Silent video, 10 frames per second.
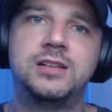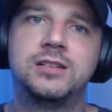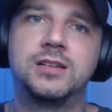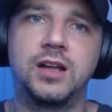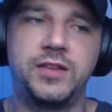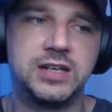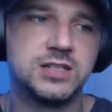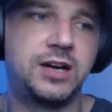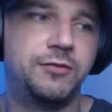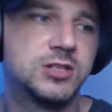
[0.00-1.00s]
that's
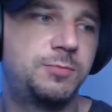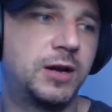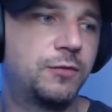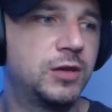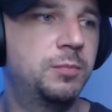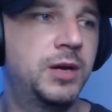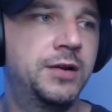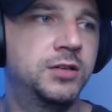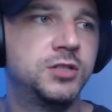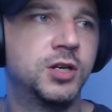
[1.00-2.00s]
like respect for your
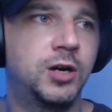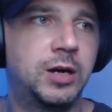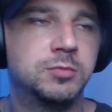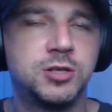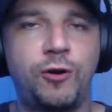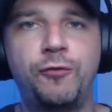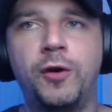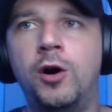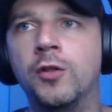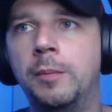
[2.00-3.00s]
parents. Yo, I'm sorry for
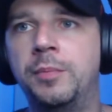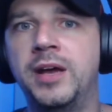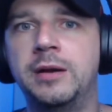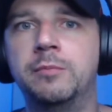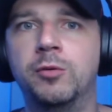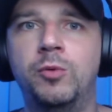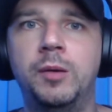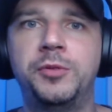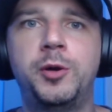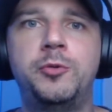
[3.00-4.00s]
all the pain, but what
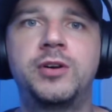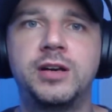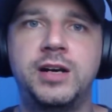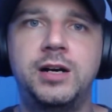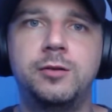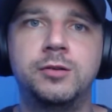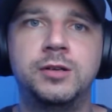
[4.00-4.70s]
I'm doing right now,